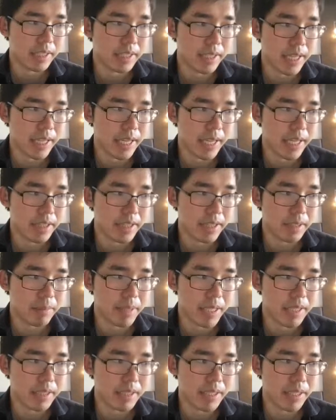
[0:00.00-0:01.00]
any
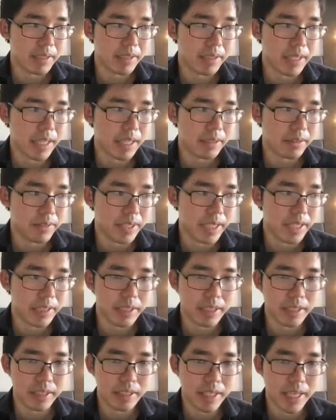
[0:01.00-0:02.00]
means that not
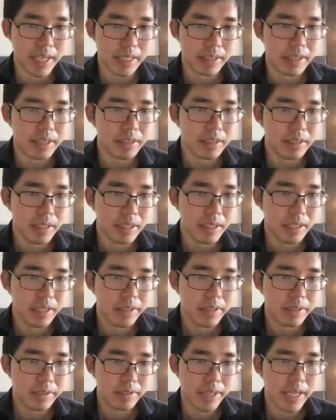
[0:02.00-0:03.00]
really any.
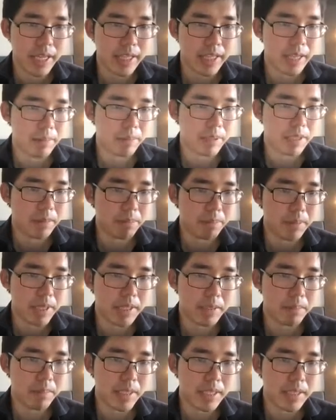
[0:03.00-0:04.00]
So any
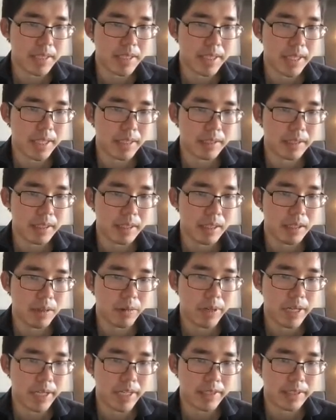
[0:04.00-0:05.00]
MDPs means that
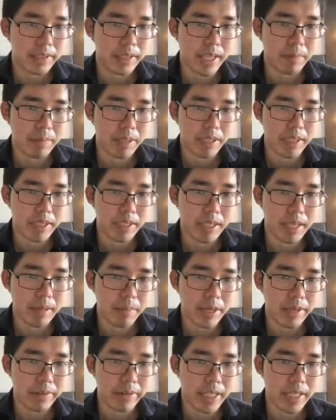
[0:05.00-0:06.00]
where the
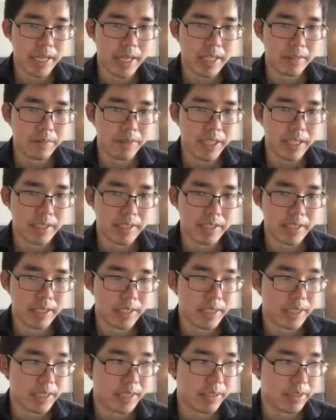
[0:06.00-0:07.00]
MLE has valid
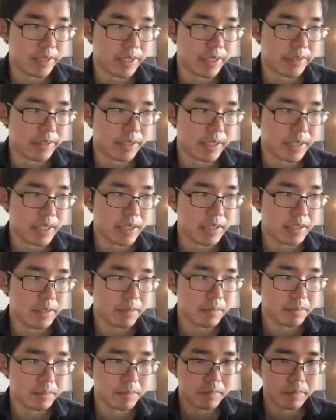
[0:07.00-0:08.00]
statistical guarantees.
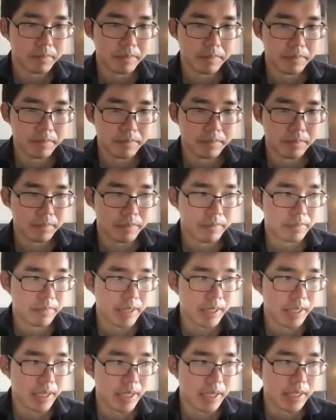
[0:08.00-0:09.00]

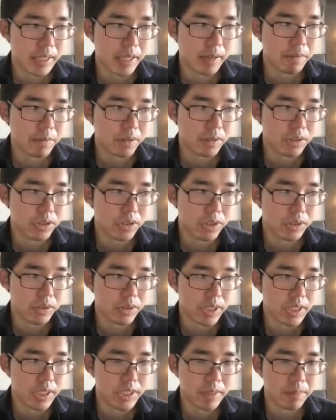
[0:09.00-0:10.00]
And
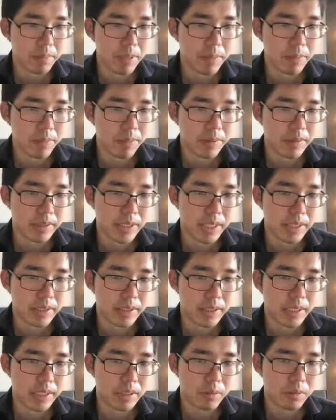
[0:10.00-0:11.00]
unfortunately, CPPO does
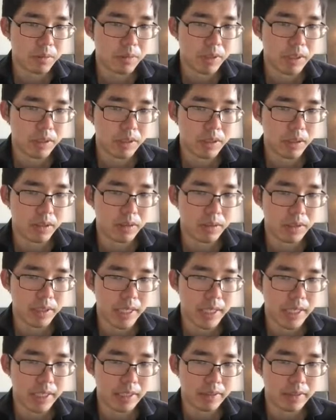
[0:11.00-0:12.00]
not work on
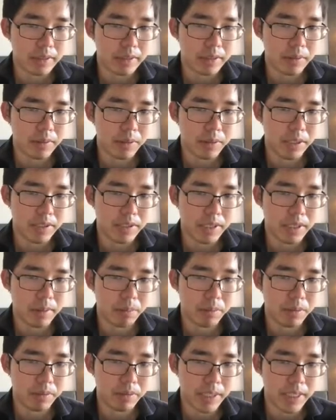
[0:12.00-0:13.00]
for
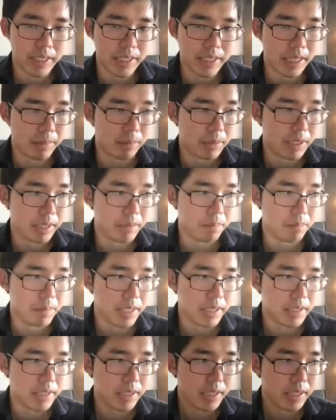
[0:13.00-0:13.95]
example, linear MDPs